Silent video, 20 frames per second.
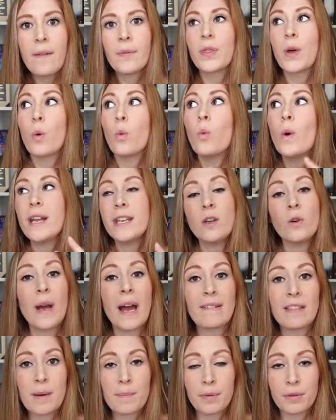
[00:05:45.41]
that when you
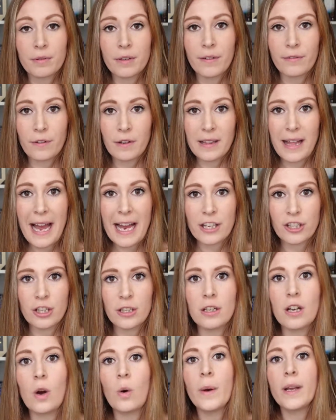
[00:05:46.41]
have that peripheral
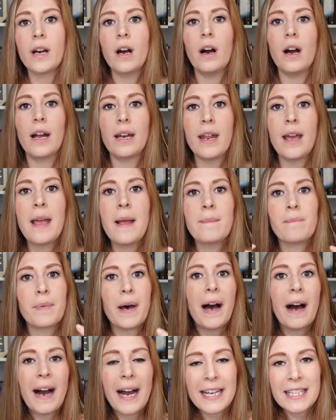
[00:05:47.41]
action going on
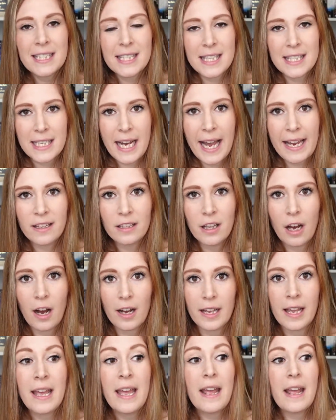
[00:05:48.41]
behind the dialogue,